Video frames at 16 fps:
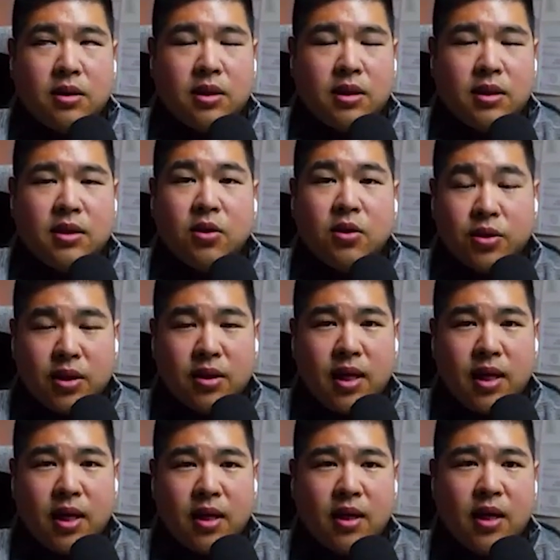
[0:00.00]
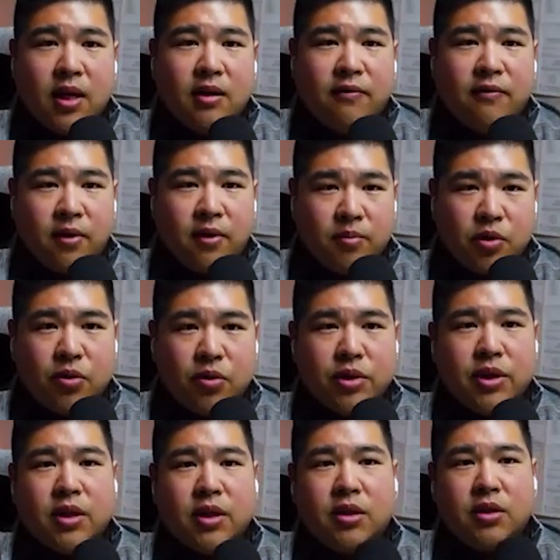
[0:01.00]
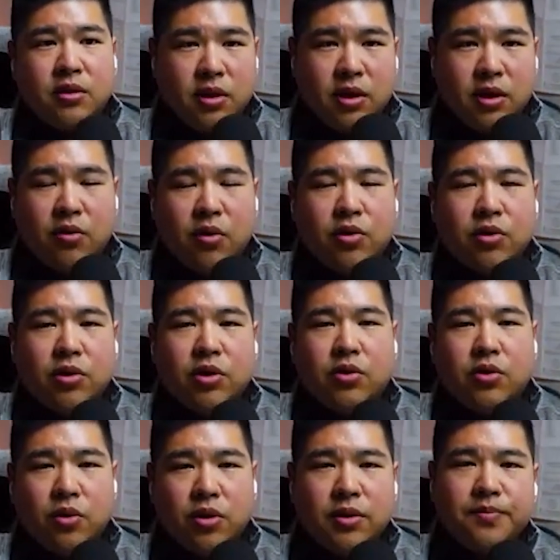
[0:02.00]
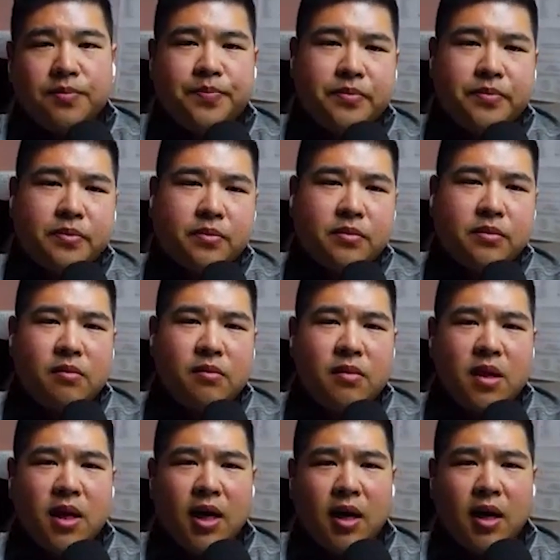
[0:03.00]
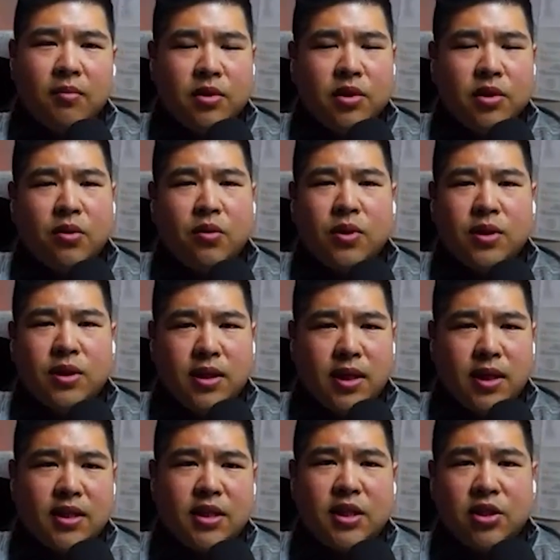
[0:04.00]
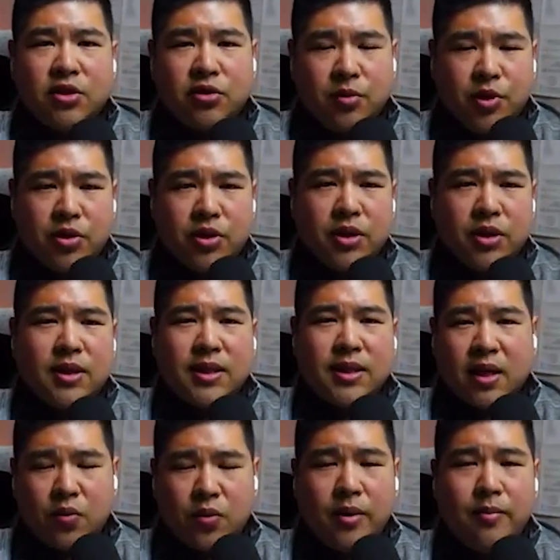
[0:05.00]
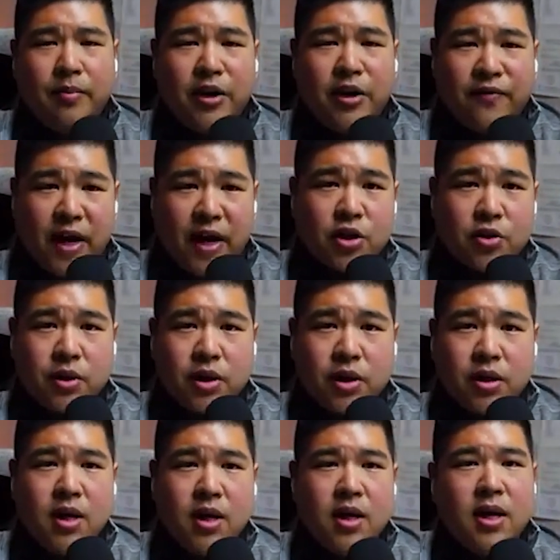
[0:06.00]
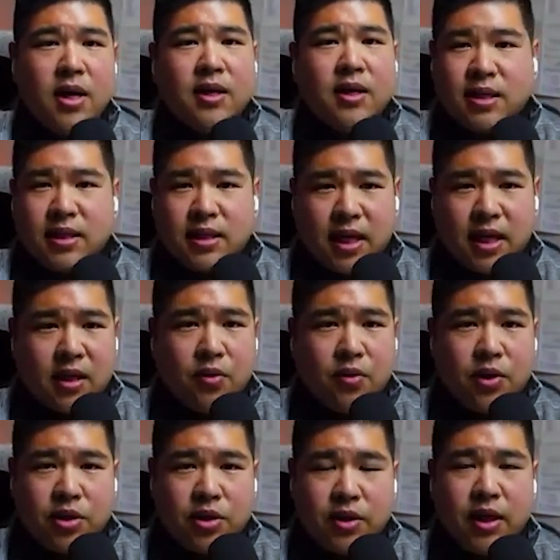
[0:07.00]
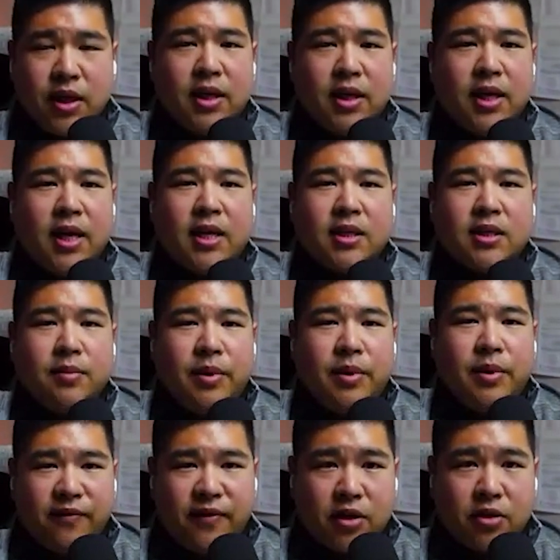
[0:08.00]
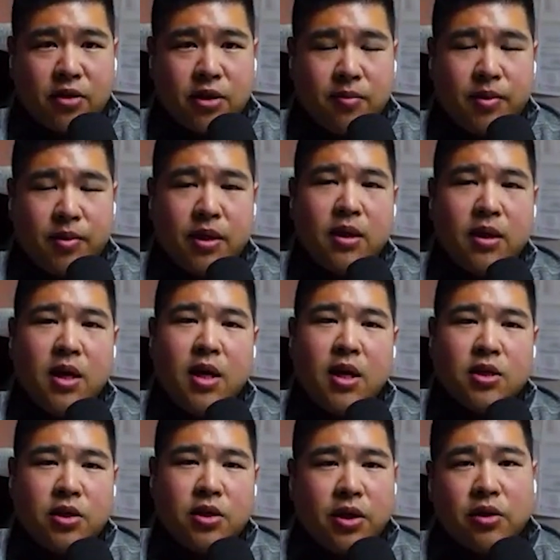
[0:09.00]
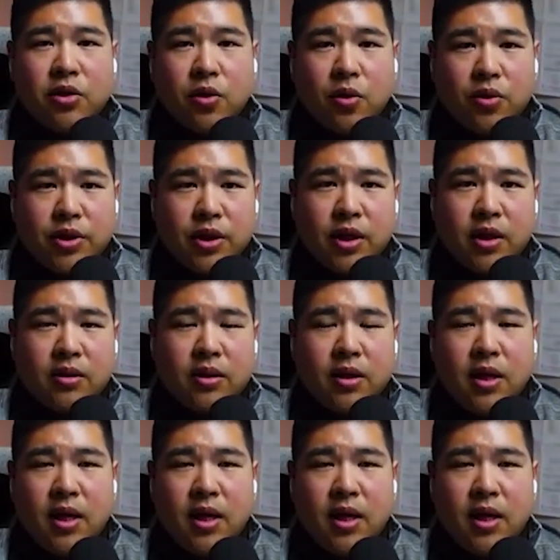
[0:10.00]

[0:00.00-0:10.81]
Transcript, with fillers: to Tulsa, and then from Tulsa to the grocery stores. Um, so once again, that's distribution. The second one, manufacturing. That's exactly what you think. It has to manufacture something. So here in Tulsa,